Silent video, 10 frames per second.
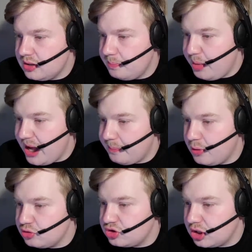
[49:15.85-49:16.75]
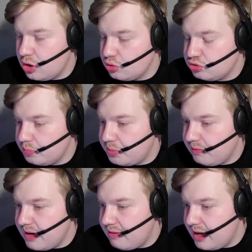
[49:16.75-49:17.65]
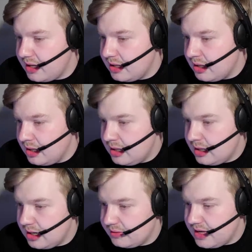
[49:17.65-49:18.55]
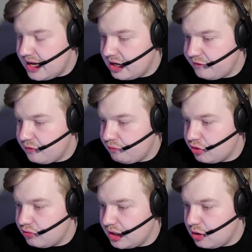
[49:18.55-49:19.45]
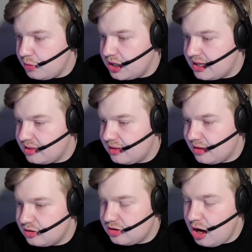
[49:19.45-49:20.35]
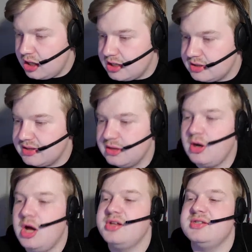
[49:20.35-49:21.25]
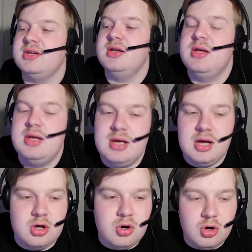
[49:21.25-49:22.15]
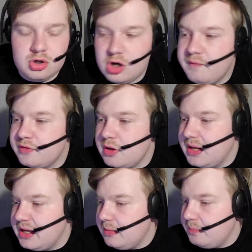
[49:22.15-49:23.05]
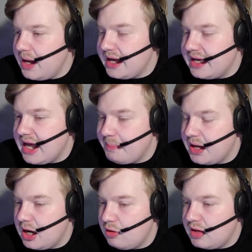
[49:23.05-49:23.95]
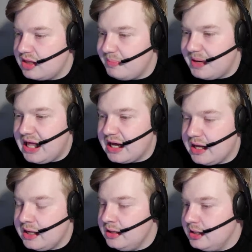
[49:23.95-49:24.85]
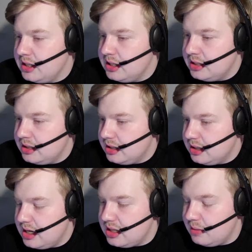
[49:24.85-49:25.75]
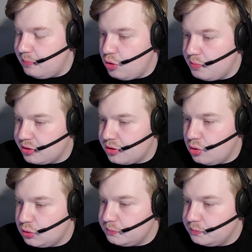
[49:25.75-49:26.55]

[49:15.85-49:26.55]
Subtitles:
Back post it goes from Pereira. And the header from Rodrigo Muniz down into the ground and caught comfortably by Kepa Arrizabalaga in the Bournemouth goal.